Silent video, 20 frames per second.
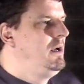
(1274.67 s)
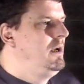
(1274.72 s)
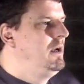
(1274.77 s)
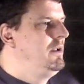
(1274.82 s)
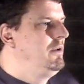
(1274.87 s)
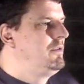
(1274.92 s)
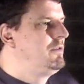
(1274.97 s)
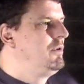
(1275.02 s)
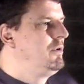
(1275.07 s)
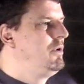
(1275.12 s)

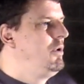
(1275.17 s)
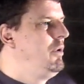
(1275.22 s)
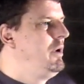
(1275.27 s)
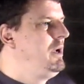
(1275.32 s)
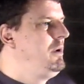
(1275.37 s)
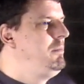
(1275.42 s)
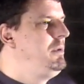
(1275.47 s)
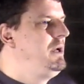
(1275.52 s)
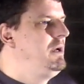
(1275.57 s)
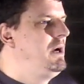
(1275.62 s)
and so
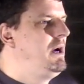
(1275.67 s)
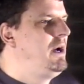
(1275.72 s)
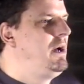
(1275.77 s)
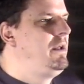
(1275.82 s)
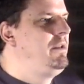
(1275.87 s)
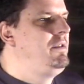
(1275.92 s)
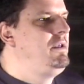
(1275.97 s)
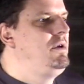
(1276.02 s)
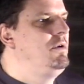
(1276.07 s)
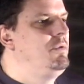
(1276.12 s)
going
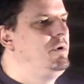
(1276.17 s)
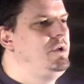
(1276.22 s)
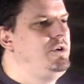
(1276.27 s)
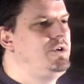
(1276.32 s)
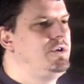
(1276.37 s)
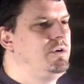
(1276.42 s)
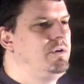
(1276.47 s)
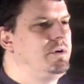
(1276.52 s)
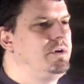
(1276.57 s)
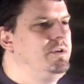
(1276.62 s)
beyond the
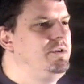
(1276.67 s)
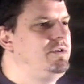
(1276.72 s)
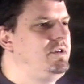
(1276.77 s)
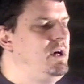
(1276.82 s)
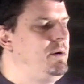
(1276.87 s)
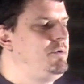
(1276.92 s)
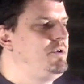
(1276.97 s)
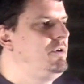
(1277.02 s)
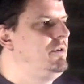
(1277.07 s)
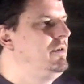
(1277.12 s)
original
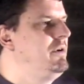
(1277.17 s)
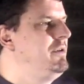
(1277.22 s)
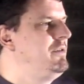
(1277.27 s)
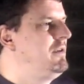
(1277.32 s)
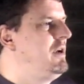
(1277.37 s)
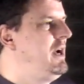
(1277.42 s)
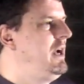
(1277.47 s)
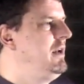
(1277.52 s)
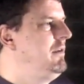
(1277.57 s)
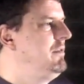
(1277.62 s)
conception or
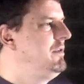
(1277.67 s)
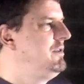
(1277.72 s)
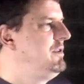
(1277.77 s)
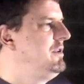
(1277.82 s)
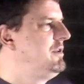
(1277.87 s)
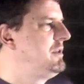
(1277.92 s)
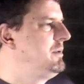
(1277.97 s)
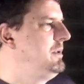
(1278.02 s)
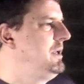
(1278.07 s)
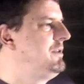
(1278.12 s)
design of a
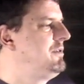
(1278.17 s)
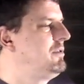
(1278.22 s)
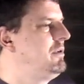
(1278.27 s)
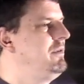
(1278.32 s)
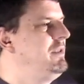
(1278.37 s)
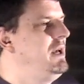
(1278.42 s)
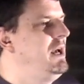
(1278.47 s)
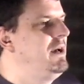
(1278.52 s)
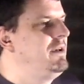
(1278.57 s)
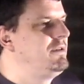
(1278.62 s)
system that's
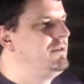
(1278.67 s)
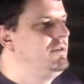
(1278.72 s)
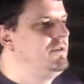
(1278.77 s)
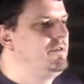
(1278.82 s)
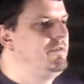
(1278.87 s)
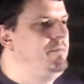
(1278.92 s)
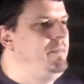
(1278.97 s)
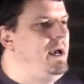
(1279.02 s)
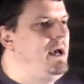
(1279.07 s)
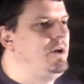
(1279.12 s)
sort of the
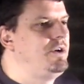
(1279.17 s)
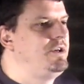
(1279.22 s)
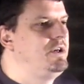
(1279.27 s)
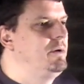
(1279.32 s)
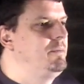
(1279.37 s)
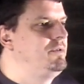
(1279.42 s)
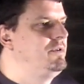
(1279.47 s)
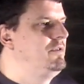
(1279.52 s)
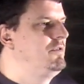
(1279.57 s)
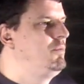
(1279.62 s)
essence of
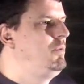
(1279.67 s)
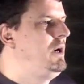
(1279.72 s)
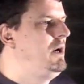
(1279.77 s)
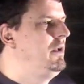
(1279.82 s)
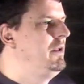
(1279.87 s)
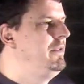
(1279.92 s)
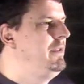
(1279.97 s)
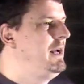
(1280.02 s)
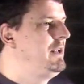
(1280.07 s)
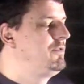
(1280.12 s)
mashups as
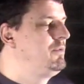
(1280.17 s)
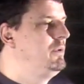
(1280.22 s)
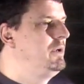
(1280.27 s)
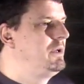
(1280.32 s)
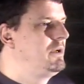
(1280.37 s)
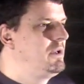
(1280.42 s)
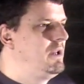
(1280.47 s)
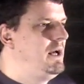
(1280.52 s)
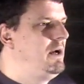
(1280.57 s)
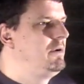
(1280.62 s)
well and that's
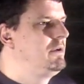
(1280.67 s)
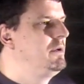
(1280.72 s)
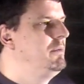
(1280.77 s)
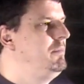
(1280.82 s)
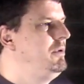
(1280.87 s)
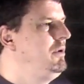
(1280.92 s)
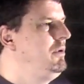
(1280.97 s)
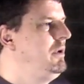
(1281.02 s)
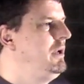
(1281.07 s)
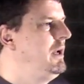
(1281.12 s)
what cloud
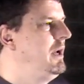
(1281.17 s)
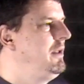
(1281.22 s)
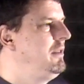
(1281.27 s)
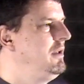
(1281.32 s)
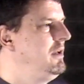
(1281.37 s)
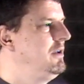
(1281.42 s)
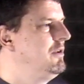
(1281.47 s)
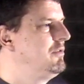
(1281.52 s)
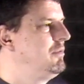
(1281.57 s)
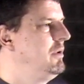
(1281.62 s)
computing i
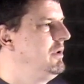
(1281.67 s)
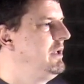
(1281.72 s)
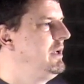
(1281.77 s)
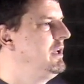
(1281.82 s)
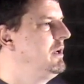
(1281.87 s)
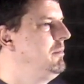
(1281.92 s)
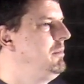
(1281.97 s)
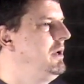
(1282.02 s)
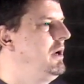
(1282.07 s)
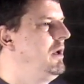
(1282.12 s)
think is really
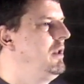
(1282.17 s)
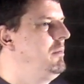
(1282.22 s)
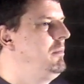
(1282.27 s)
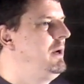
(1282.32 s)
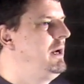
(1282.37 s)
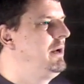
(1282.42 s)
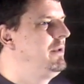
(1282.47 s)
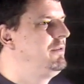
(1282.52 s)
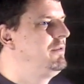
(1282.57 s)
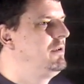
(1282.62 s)
going to be all
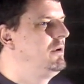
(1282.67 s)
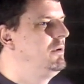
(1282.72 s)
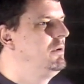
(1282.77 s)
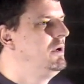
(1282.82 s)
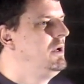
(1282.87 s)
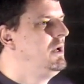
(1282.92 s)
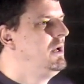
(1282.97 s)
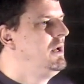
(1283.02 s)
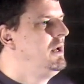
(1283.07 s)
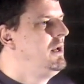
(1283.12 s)
about
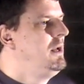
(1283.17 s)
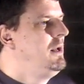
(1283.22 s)
so